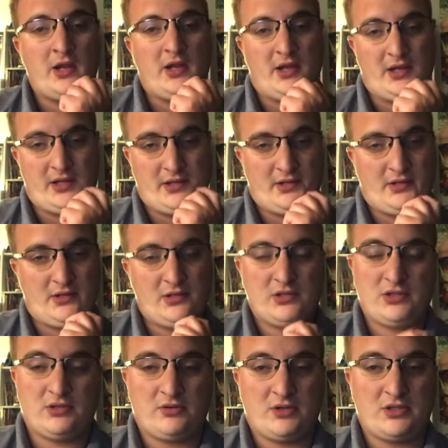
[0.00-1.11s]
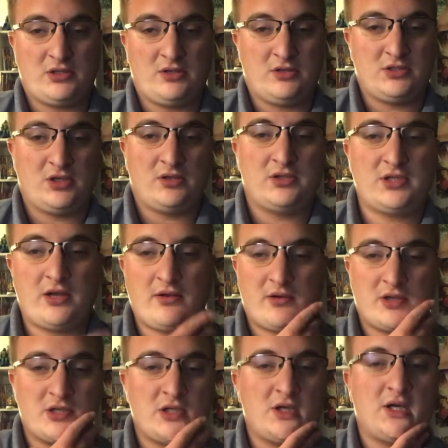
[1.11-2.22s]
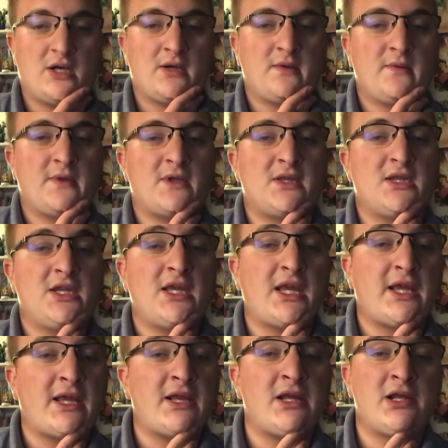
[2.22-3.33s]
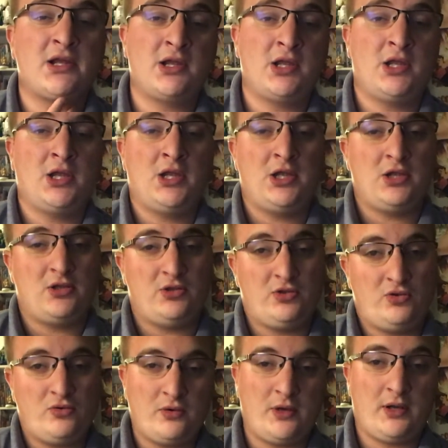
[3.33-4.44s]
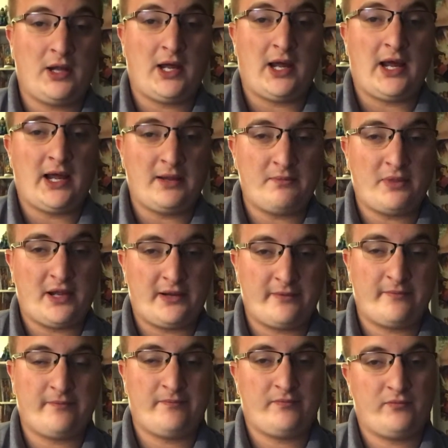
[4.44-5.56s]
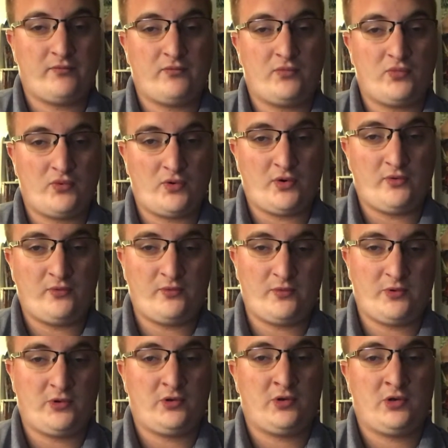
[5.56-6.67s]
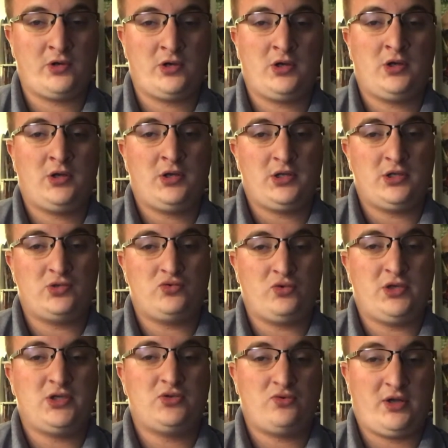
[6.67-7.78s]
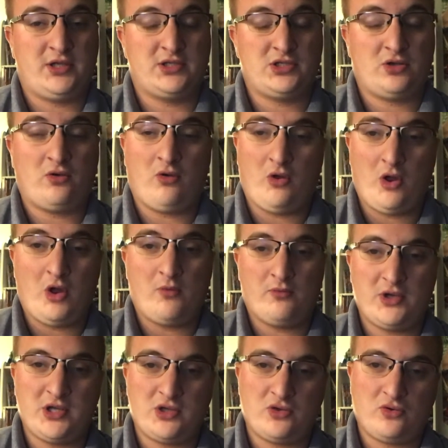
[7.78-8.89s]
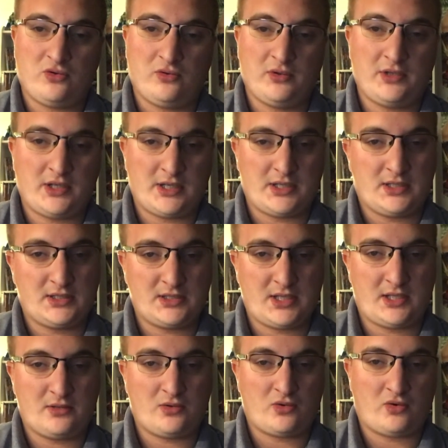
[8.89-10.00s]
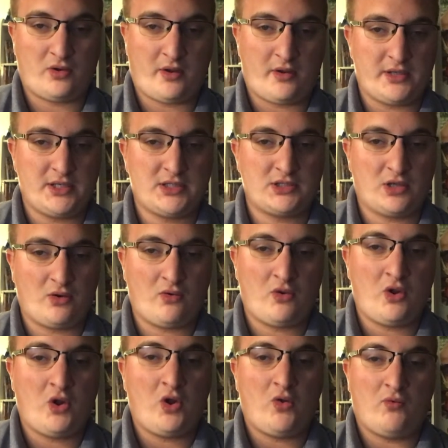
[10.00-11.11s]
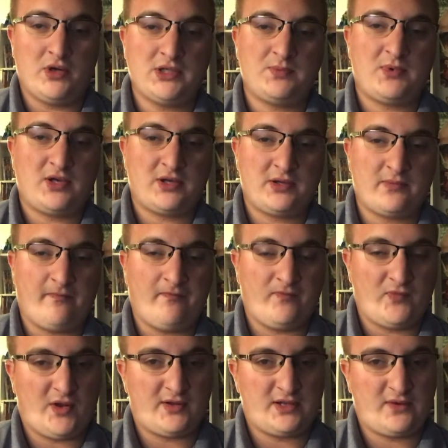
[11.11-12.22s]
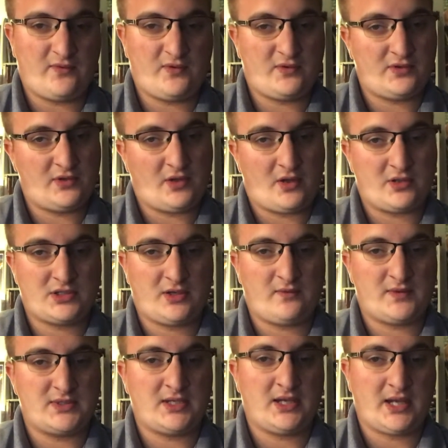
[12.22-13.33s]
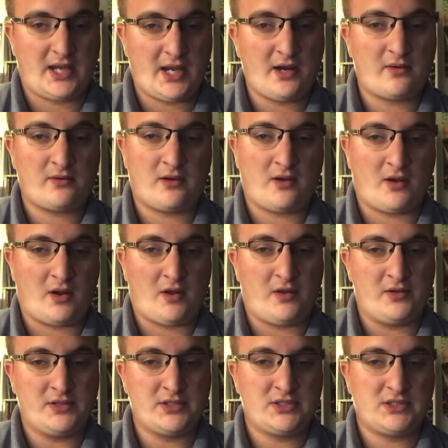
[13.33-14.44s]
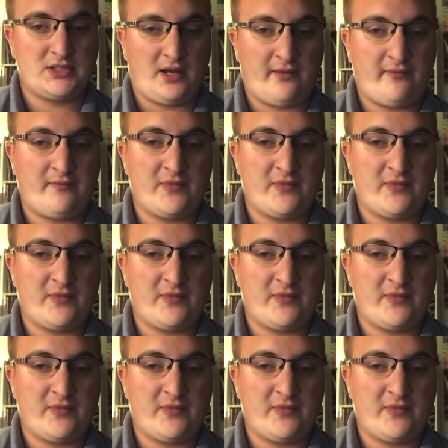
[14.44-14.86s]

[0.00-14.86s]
And this is the rest of it. So today we're going to talk about the new iPad Pro in 2020. So pretty cool, high standard quality. So what's been that different in all stuff? It's air and all this stuff.